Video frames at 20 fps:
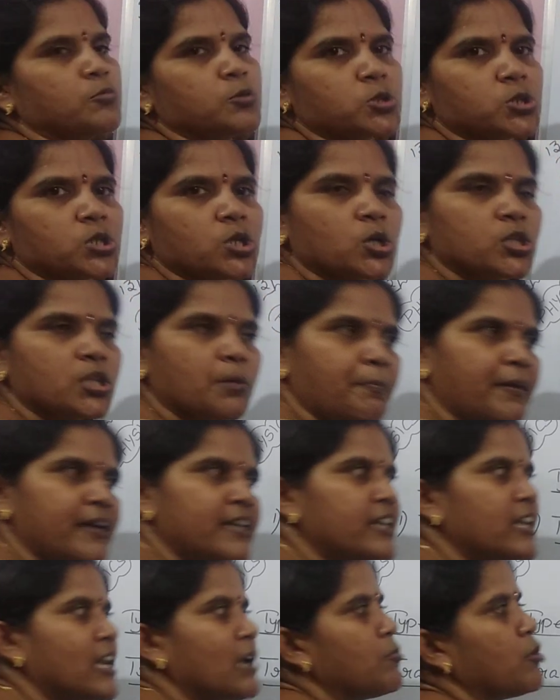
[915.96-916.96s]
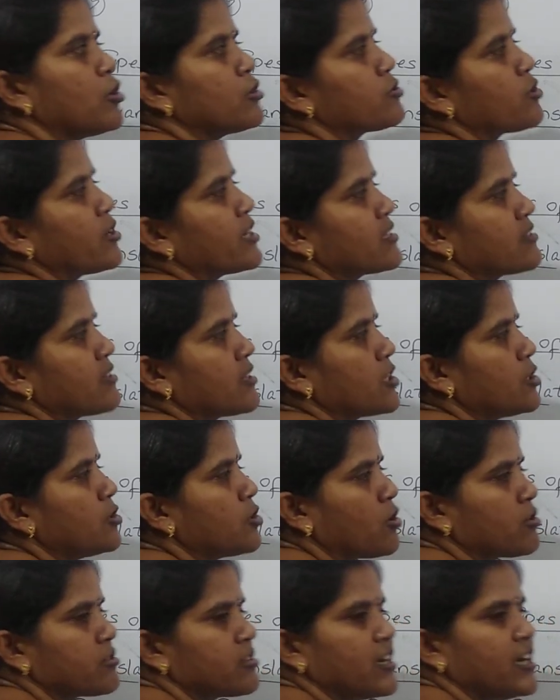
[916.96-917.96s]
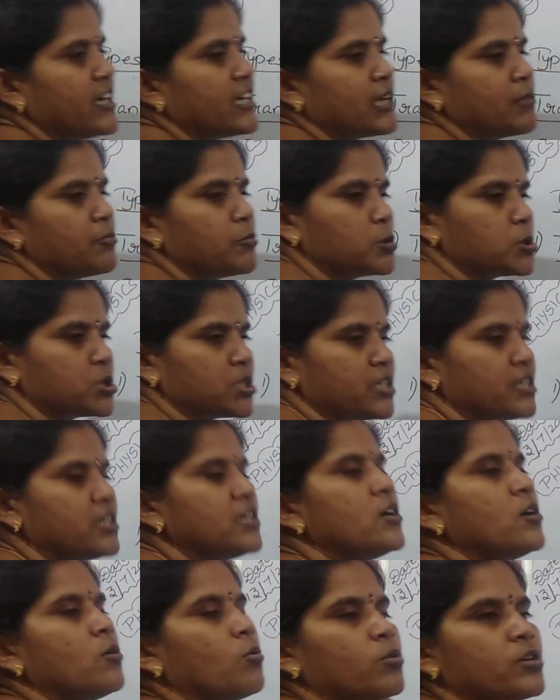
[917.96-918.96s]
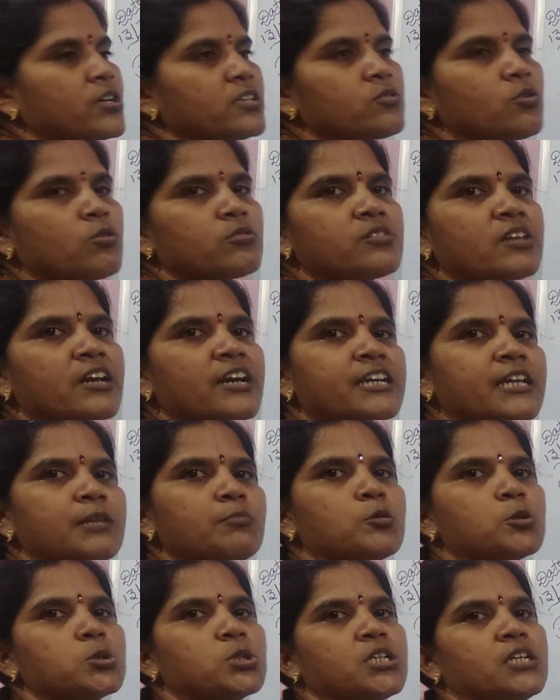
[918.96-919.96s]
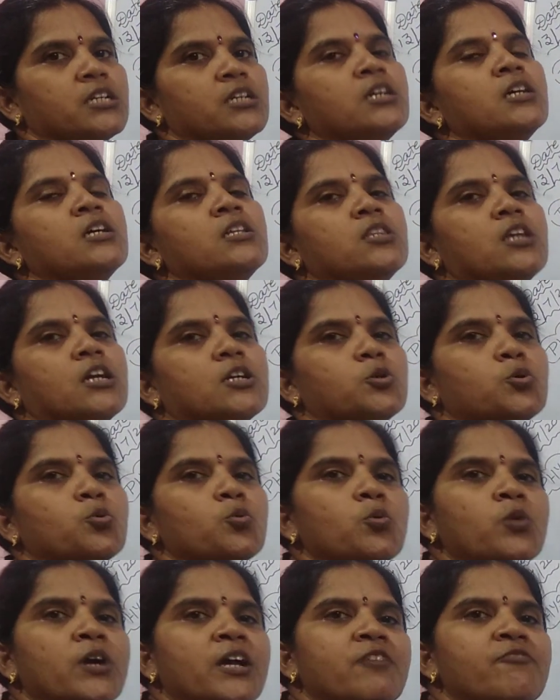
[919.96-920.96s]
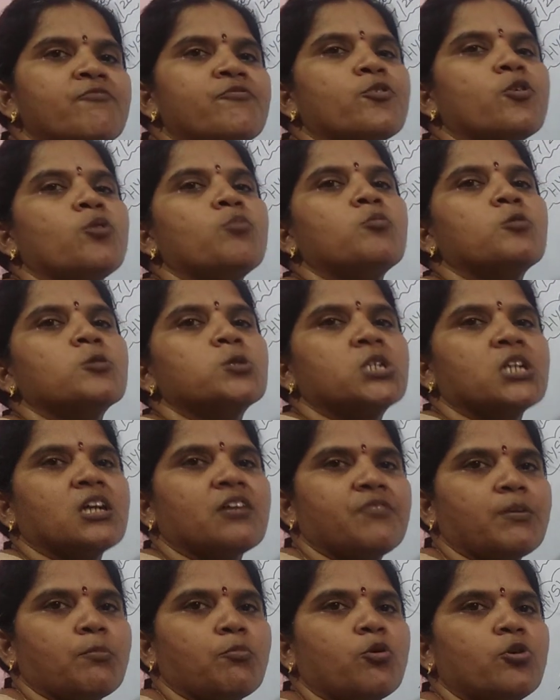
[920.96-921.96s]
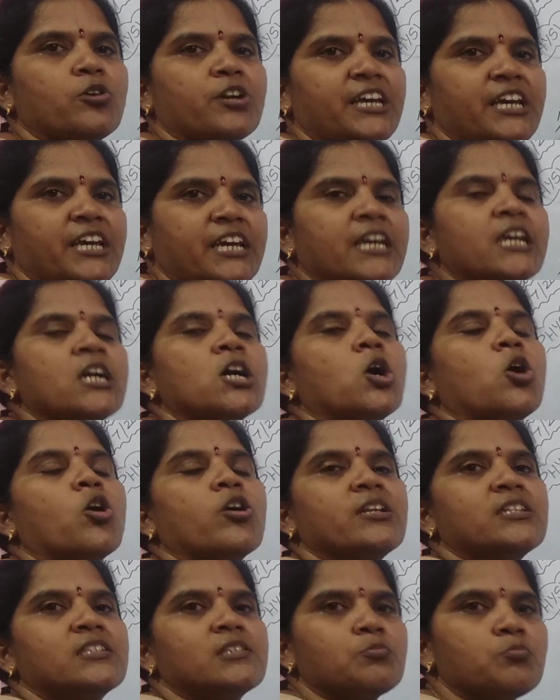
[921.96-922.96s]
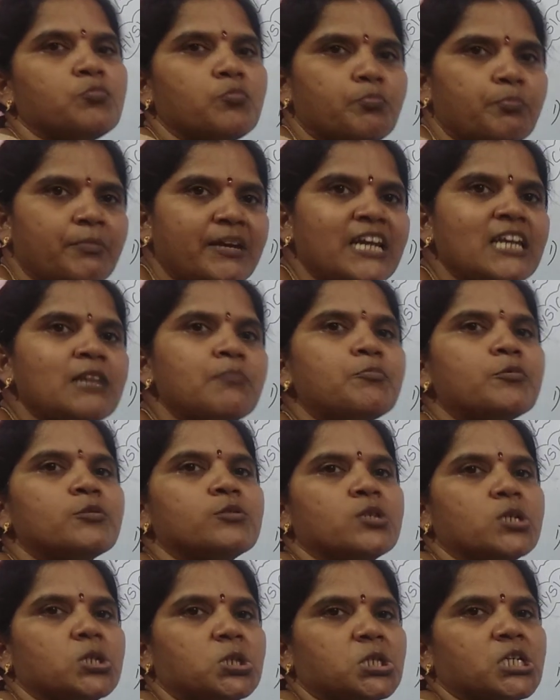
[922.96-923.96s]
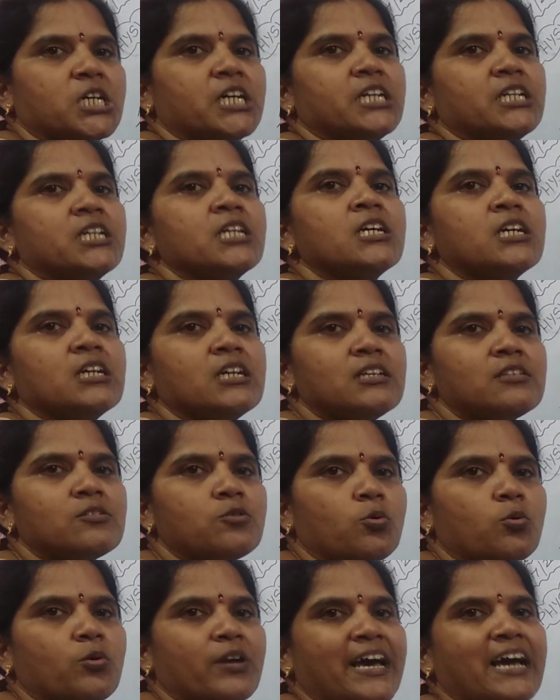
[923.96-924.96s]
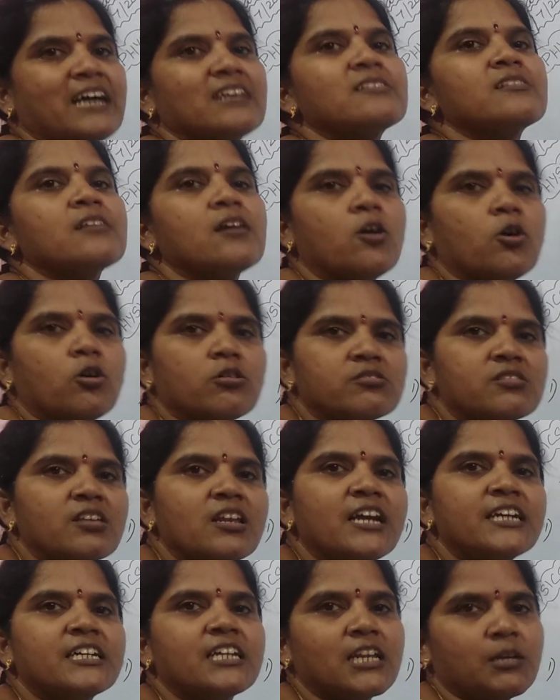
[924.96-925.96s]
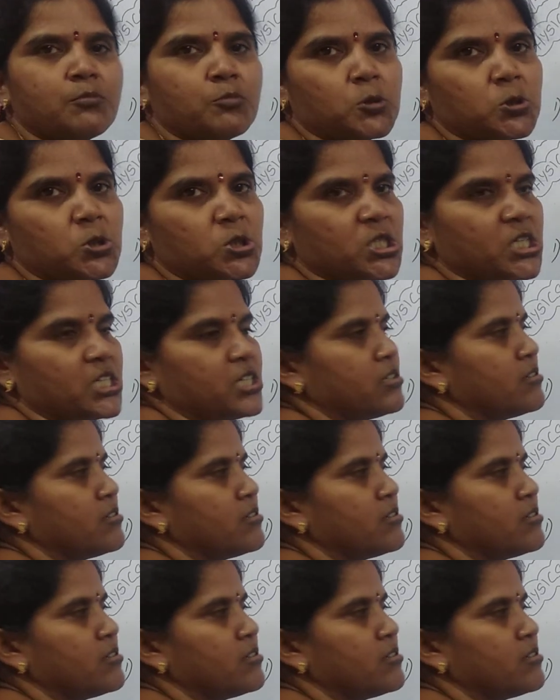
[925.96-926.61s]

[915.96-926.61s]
motion, or the pendulum also execute oscillatory motion. What is oscillatory motion? The to and fro motion of a body on its mean position is known as oscillatory motion.